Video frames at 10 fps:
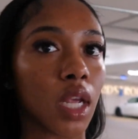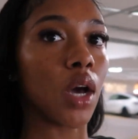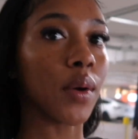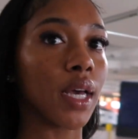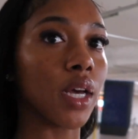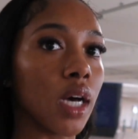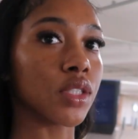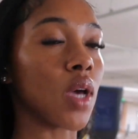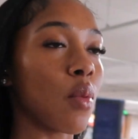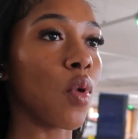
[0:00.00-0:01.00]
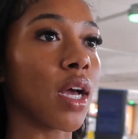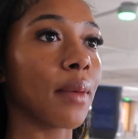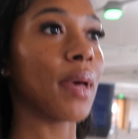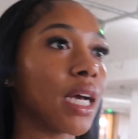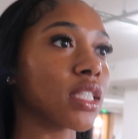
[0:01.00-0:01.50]
Okay, y'all, so I'm
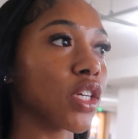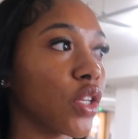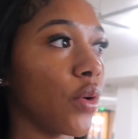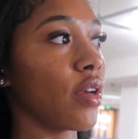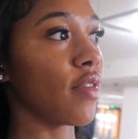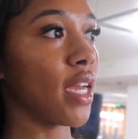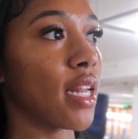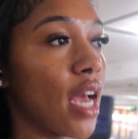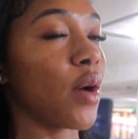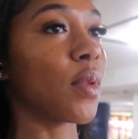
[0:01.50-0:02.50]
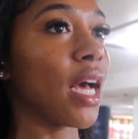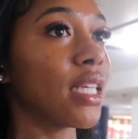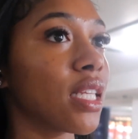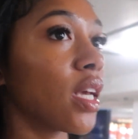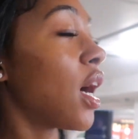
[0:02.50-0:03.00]
walking back to Chloe right now. When
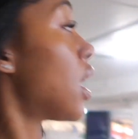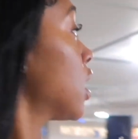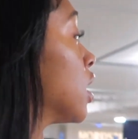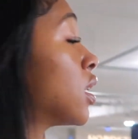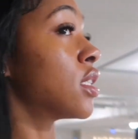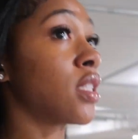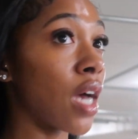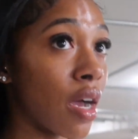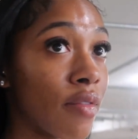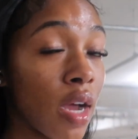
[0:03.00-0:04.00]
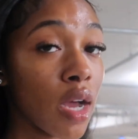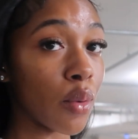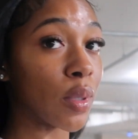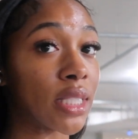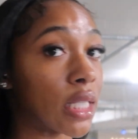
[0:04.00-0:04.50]
I tell y'all,
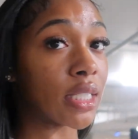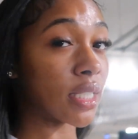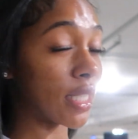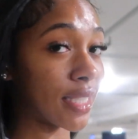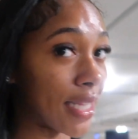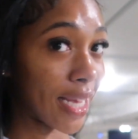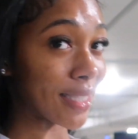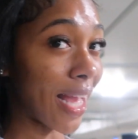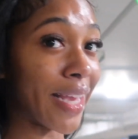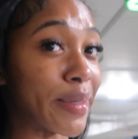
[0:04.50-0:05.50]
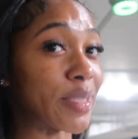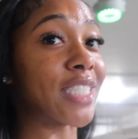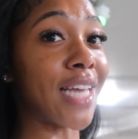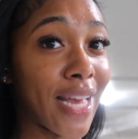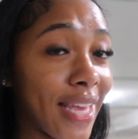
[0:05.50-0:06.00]
Zara was such a success, I am
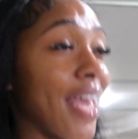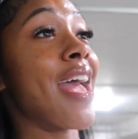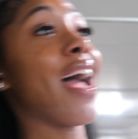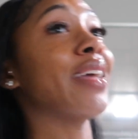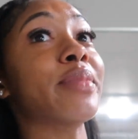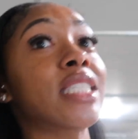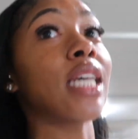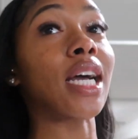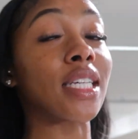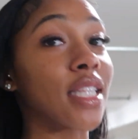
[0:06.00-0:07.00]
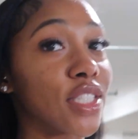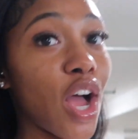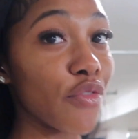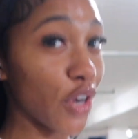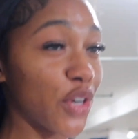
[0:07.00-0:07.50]
shook. I am shook at the
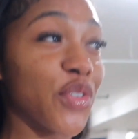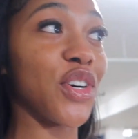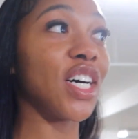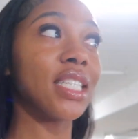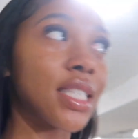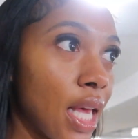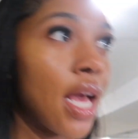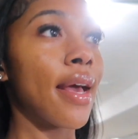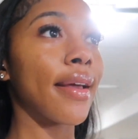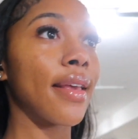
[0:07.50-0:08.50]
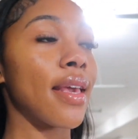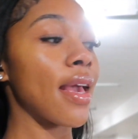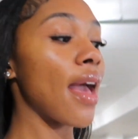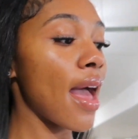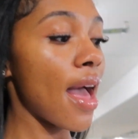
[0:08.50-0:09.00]
Zara girls.
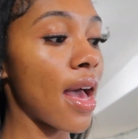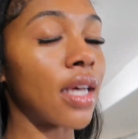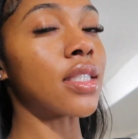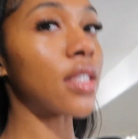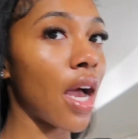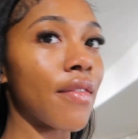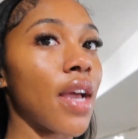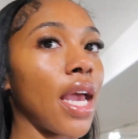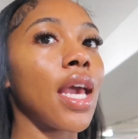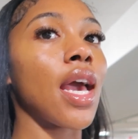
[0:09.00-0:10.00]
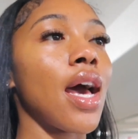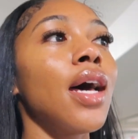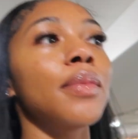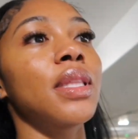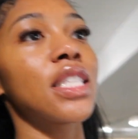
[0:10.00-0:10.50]
Yeah, Zara ate
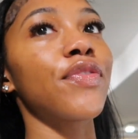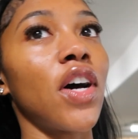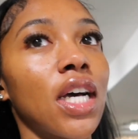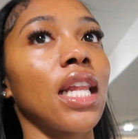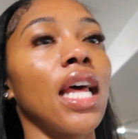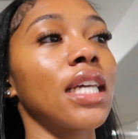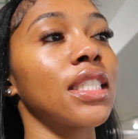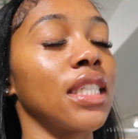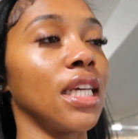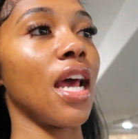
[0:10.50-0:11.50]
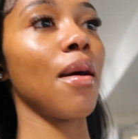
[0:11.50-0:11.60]
up this fall collection.